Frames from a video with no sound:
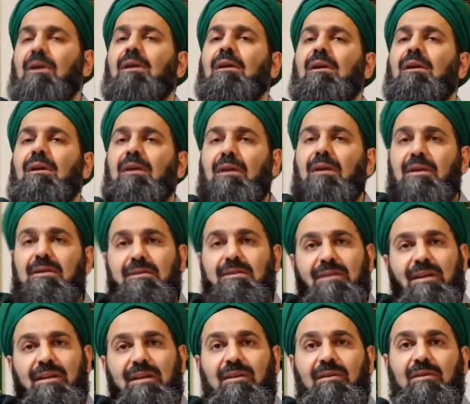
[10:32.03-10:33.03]
he is
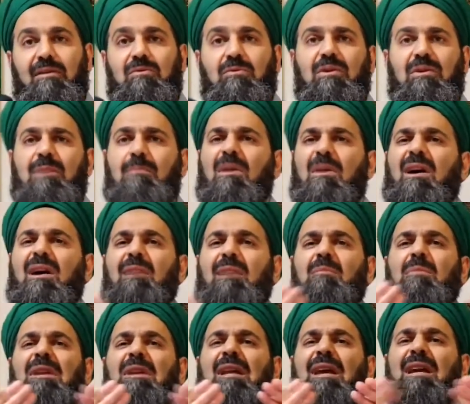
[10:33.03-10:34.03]
telling the truth. Iman
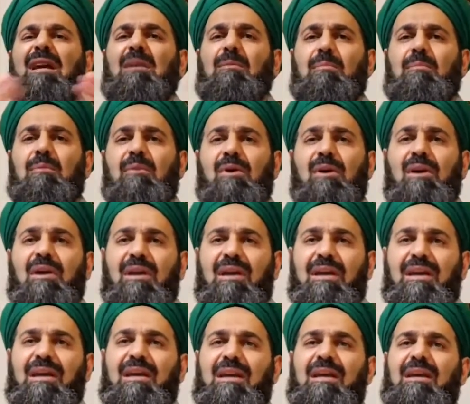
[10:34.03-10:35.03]
bil ghayb,
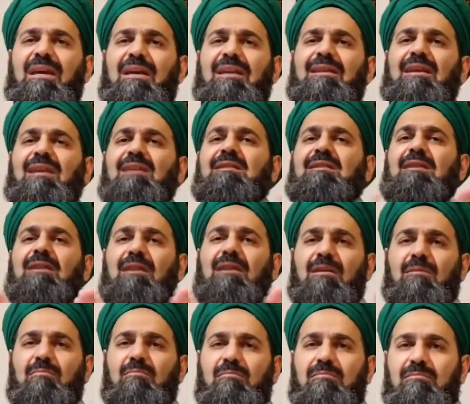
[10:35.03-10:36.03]

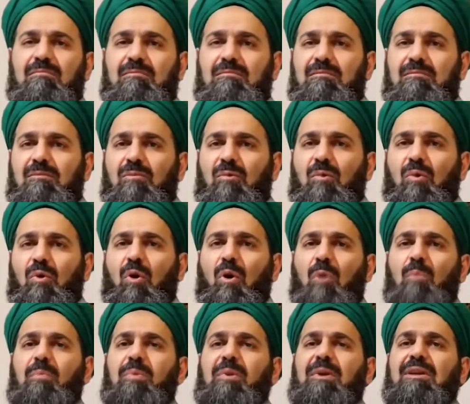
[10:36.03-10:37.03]
taslim,
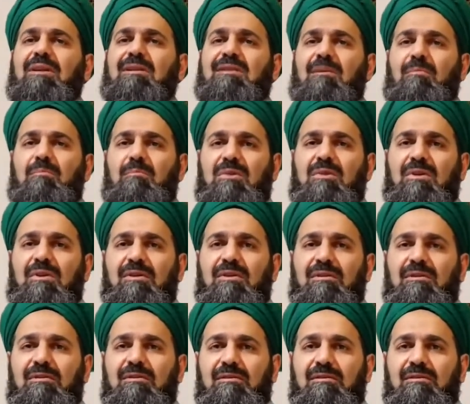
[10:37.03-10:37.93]
complete submission.